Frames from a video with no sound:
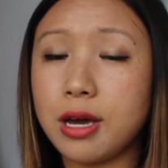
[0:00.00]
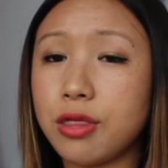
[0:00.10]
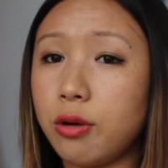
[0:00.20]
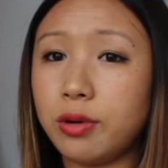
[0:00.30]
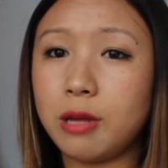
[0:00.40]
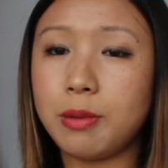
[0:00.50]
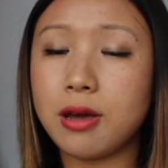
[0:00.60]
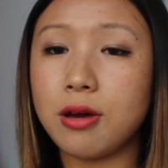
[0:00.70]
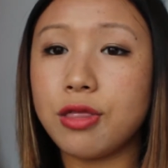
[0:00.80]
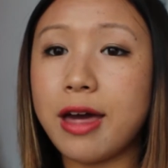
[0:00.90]
it's only
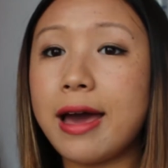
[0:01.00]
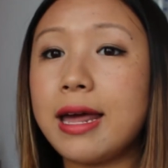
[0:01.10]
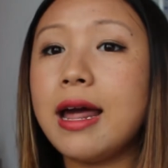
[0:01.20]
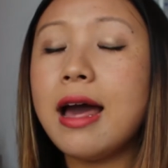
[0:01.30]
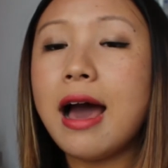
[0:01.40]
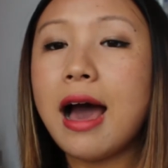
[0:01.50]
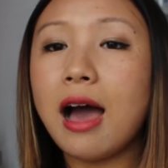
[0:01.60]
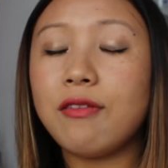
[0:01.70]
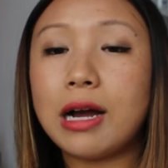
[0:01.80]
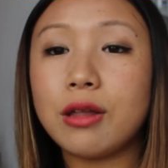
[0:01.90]
because I
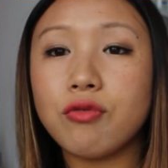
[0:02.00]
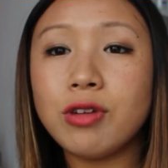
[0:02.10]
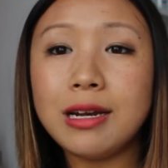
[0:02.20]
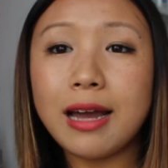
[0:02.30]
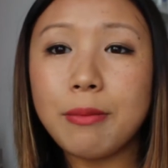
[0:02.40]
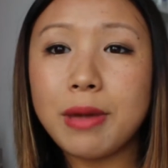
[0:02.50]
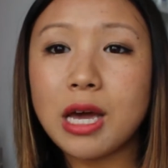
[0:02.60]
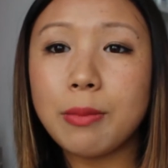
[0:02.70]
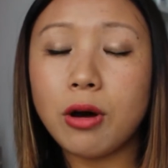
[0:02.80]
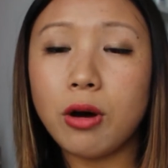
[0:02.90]
have either really light
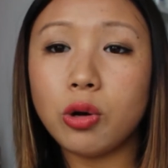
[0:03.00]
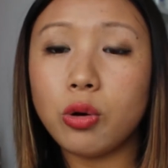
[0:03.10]
makeup on,